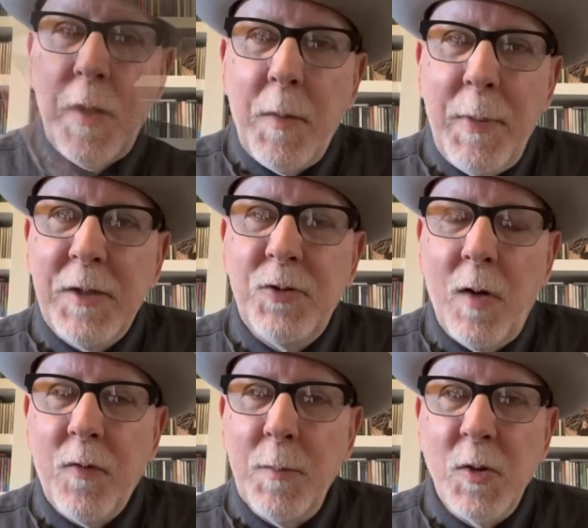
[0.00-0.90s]
Now, the big
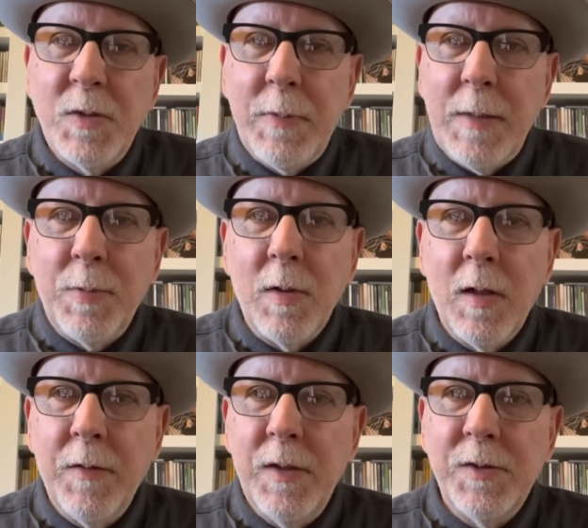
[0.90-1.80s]
draw for most people
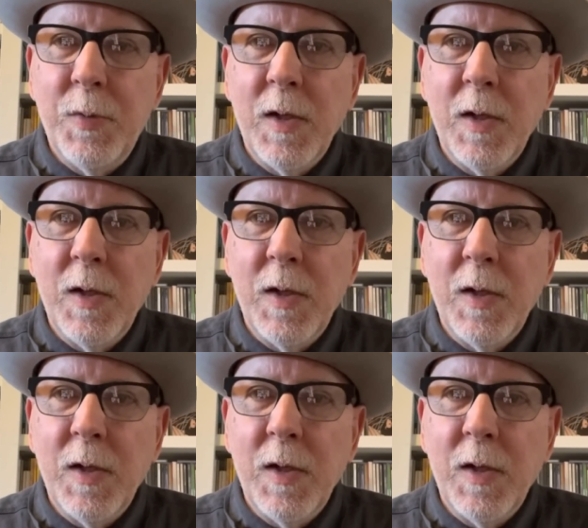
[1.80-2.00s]
on this